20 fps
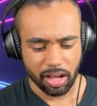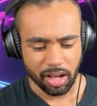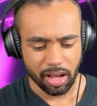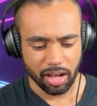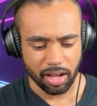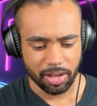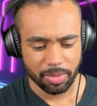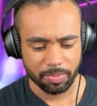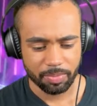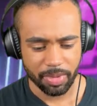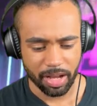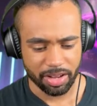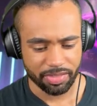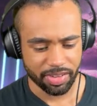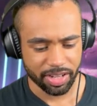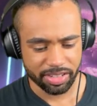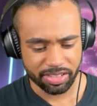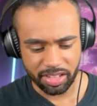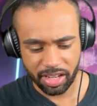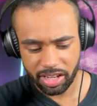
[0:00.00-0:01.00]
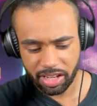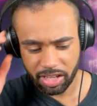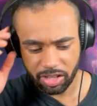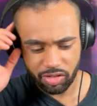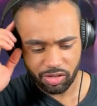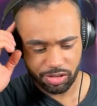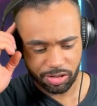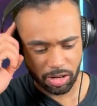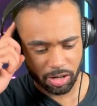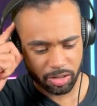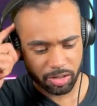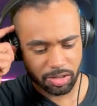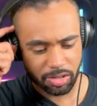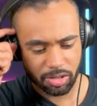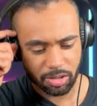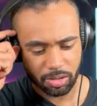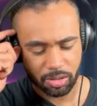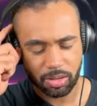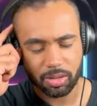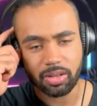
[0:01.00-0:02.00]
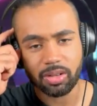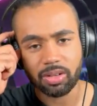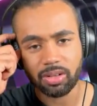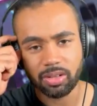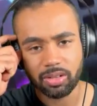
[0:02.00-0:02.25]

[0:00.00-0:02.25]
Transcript: Um, have I taken drugs or?